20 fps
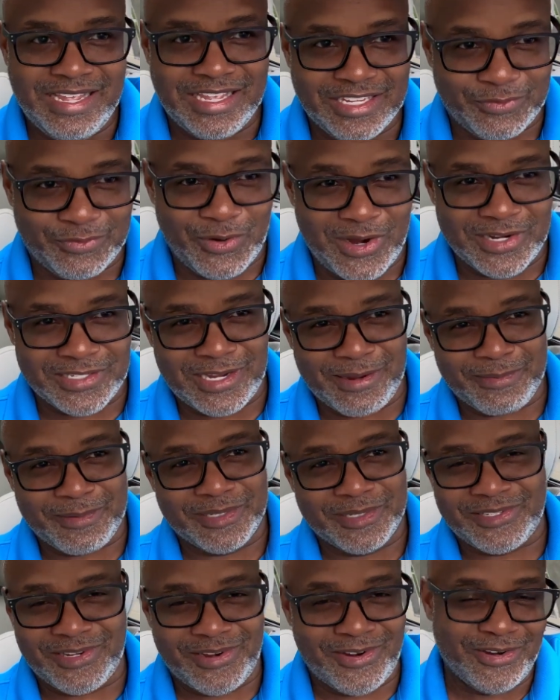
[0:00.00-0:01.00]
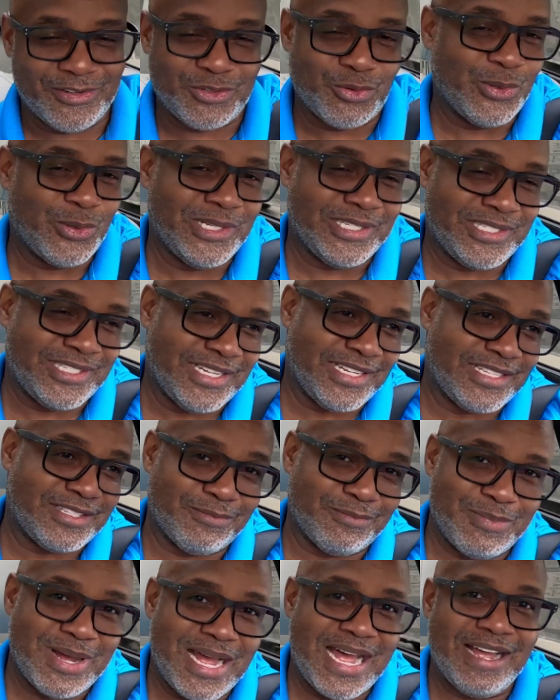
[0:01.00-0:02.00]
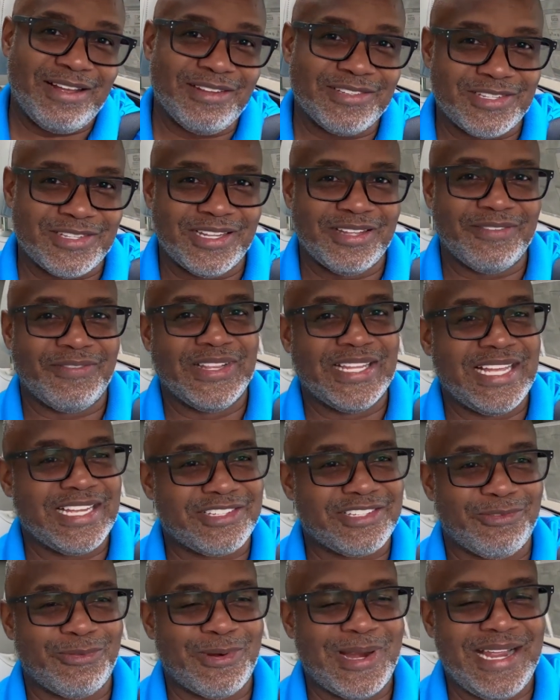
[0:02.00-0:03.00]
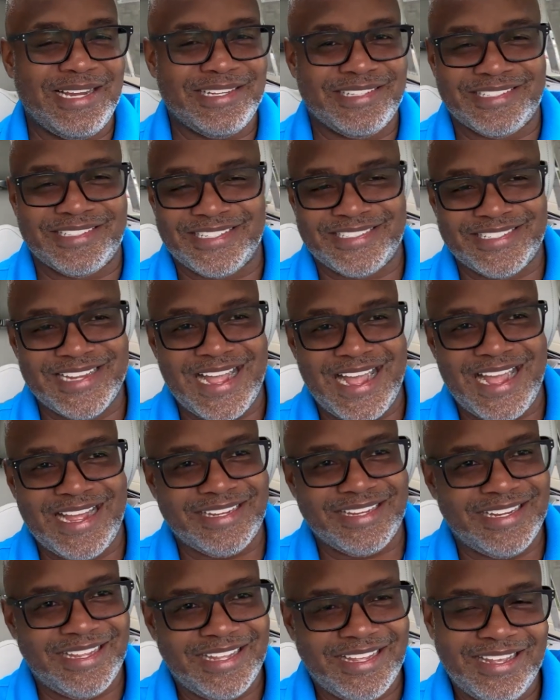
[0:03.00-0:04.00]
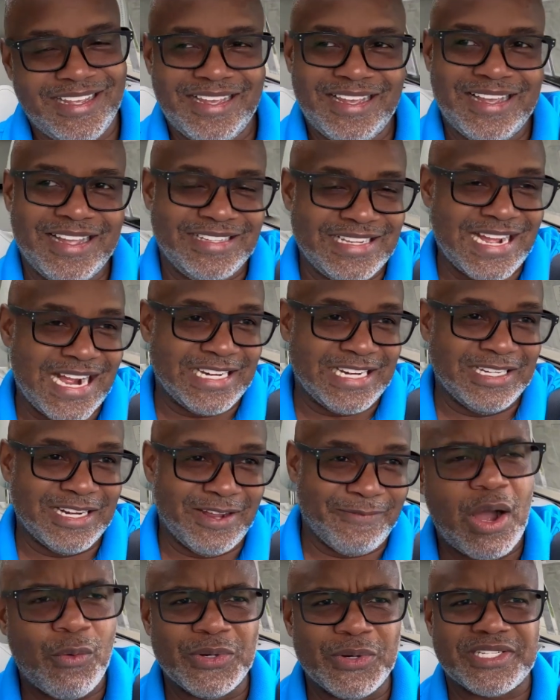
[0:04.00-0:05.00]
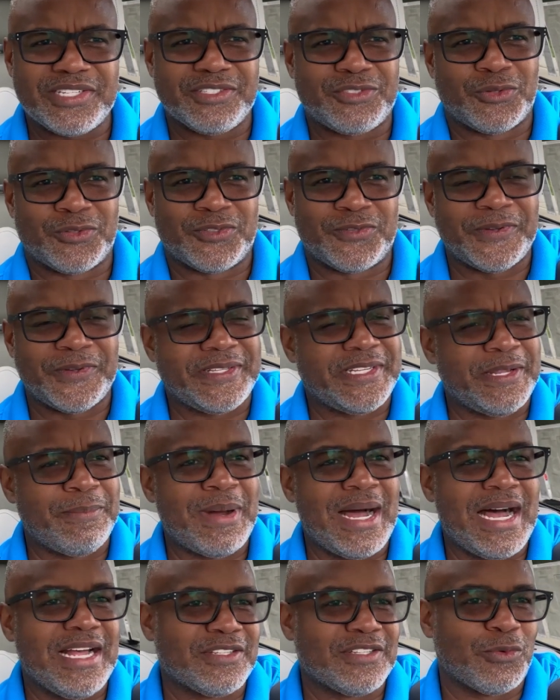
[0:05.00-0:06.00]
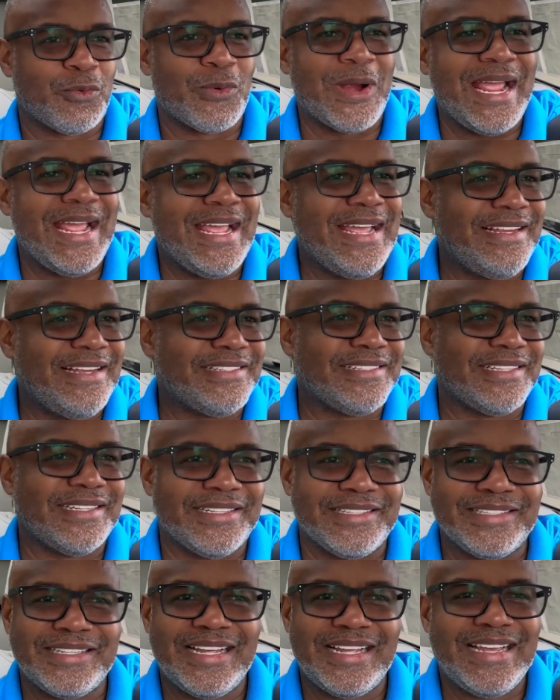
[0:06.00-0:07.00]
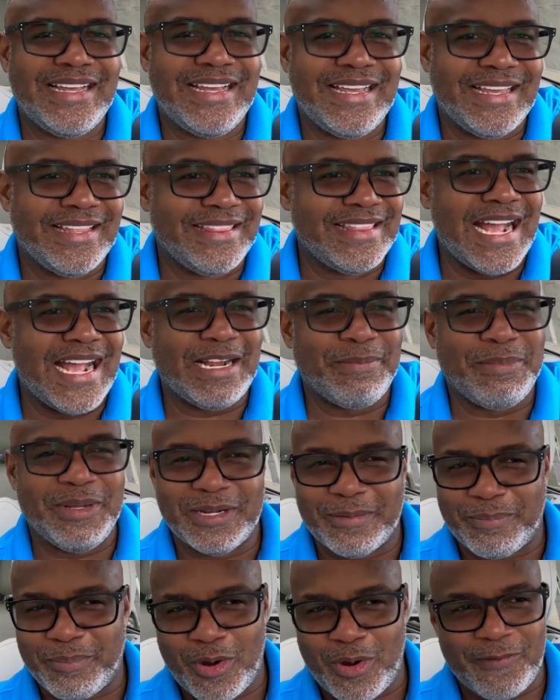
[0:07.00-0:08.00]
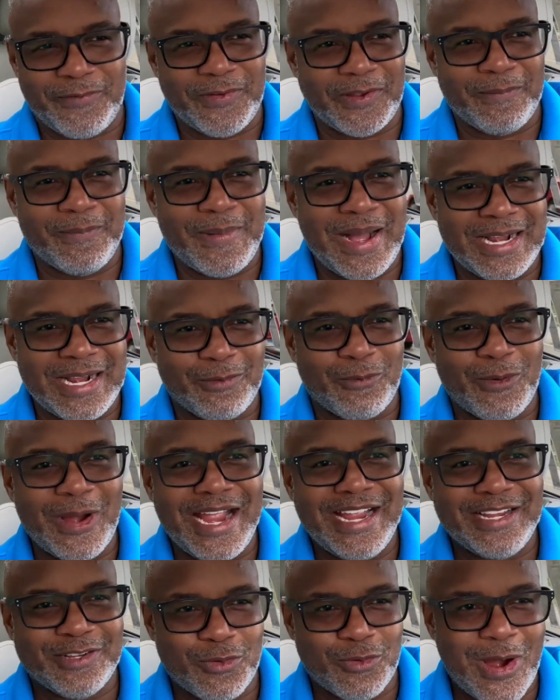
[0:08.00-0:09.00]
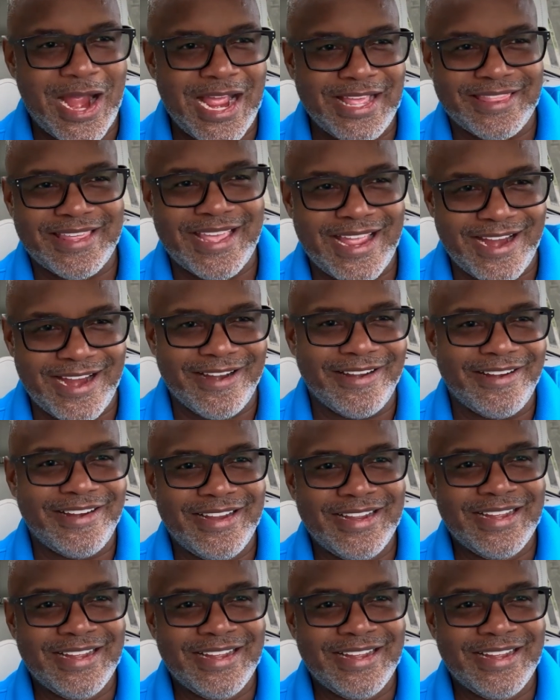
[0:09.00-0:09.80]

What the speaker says: as far as I'm concerned, 26 miles of electric range is just not enough. I wish this was 50 miles of range, and that'd be the perfect amount of range right there